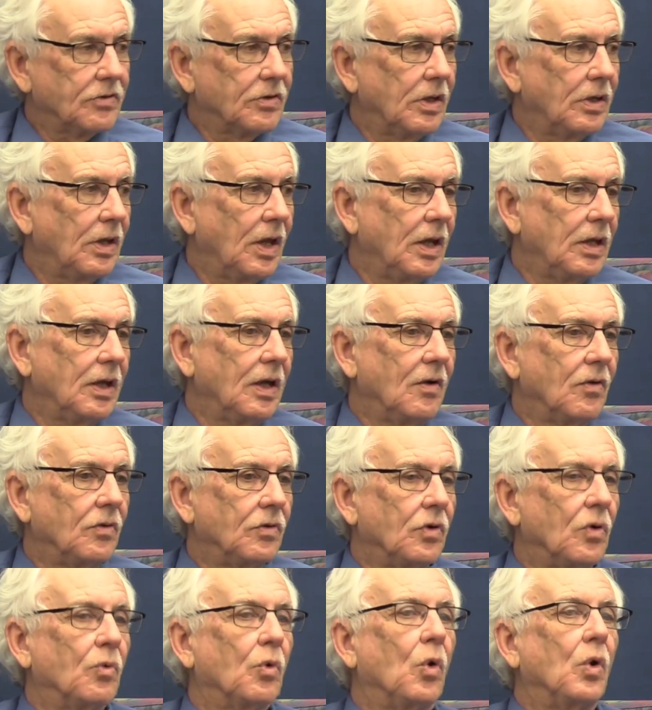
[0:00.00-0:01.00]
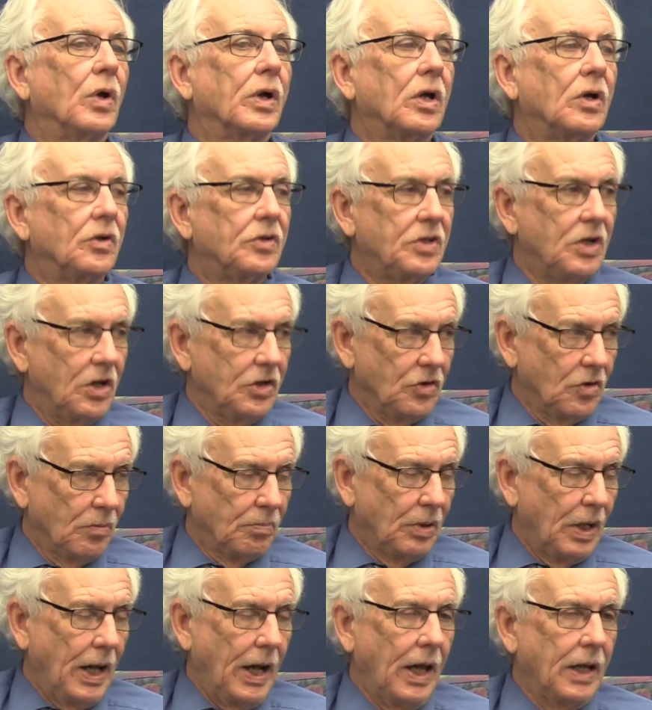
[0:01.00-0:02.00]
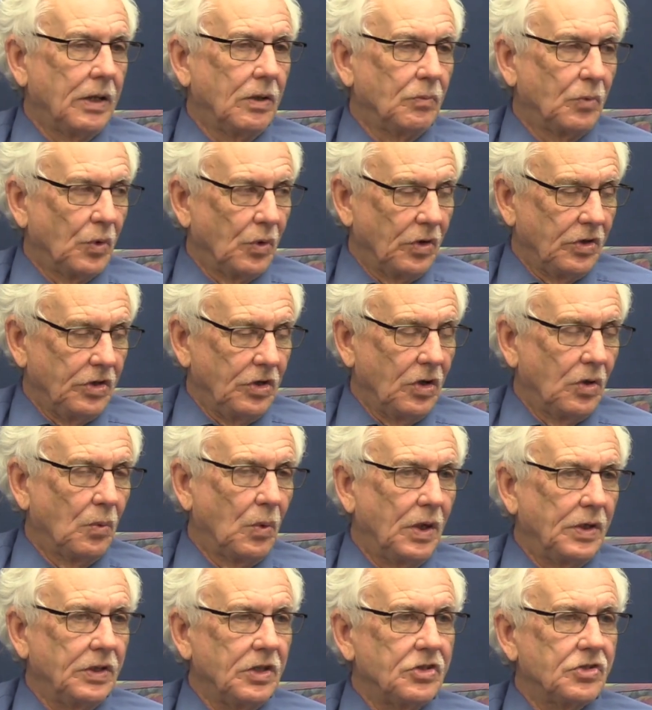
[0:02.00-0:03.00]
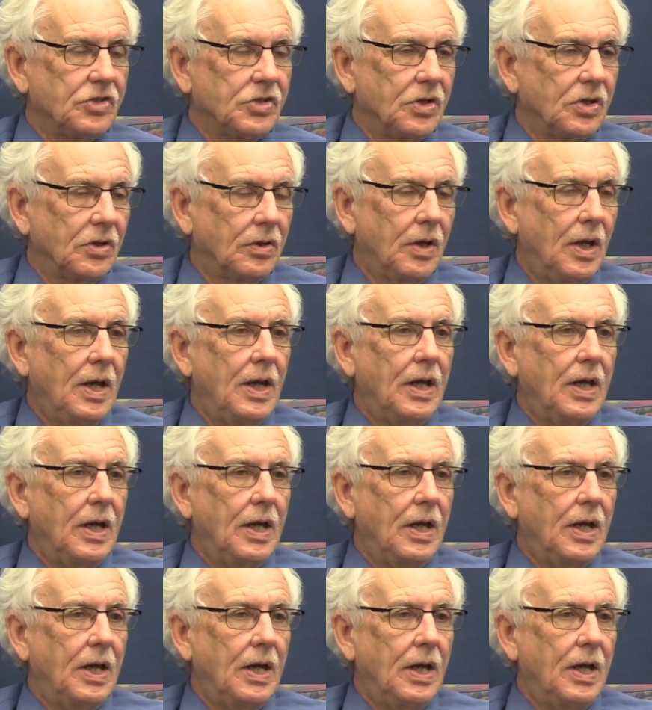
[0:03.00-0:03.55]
and they're rolling out a 10-year plan, and we're in year 1 this year,